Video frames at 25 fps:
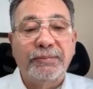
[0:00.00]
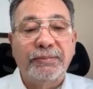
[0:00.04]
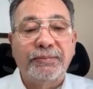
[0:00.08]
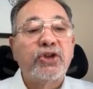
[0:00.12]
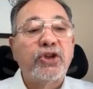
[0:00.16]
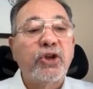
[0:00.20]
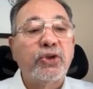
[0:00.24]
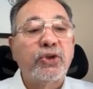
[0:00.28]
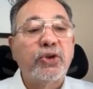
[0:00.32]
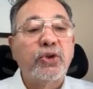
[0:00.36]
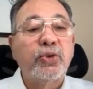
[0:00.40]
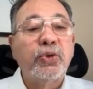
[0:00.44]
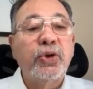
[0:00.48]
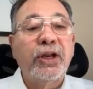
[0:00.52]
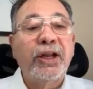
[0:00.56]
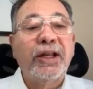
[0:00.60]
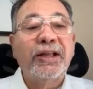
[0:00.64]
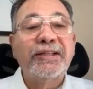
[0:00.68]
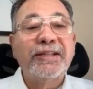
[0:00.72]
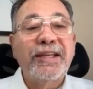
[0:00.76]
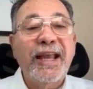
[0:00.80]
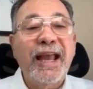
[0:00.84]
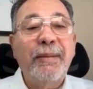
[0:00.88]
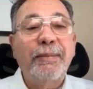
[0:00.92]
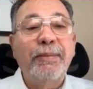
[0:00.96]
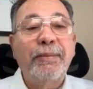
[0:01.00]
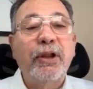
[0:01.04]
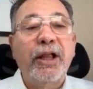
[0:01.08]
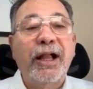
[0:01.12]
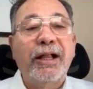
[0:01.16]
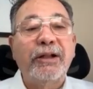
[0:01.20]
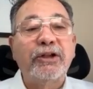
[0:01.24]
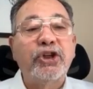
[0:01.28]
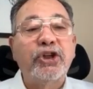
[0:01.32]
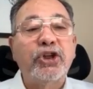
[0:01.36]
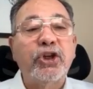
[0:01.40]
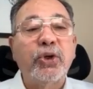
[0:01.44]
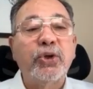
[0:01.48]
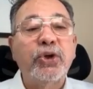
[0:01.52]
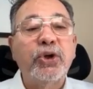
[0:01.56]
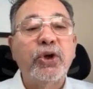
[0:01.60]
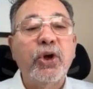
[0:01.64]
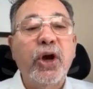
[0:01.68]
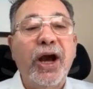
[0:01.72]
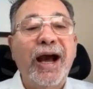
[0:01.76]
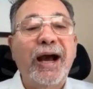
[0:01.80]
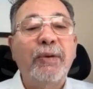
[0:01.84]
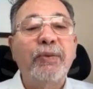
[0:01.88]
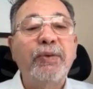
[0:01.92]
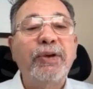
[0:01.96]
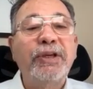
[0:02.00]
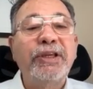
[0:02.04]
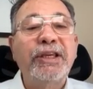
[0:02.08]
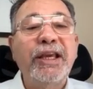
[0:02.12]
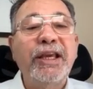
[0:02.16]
So through an example, I'll show you how we